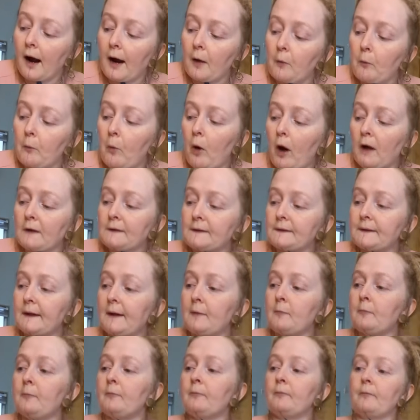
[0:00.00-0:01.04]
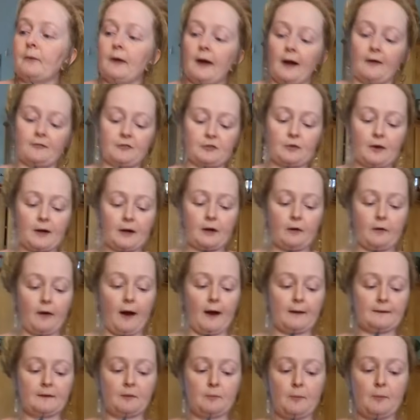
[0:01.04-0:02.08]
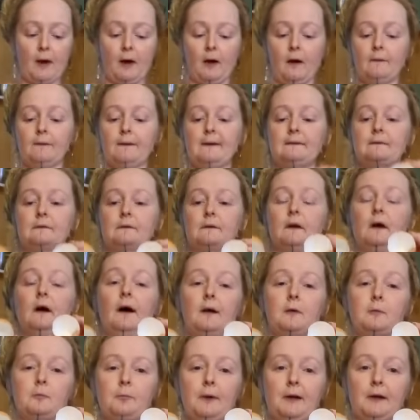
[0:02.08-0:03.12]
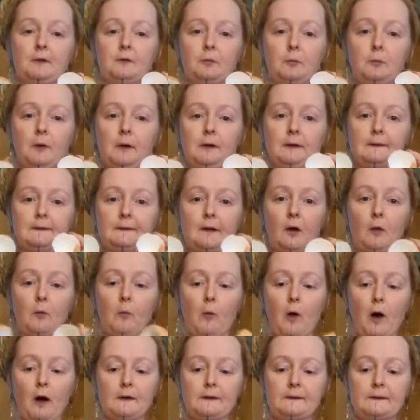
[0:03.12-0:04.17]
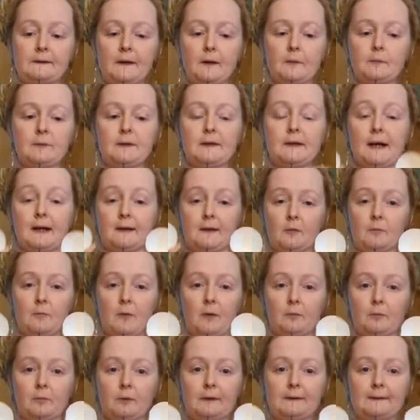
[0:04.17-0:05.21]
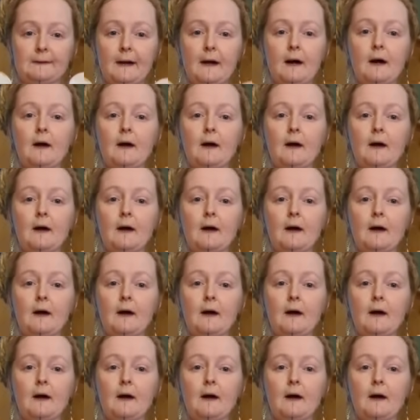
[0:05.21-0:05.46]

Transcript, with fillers: I washed them after I cracked them out, and these are the unbaked ones. I washed them to get the membranes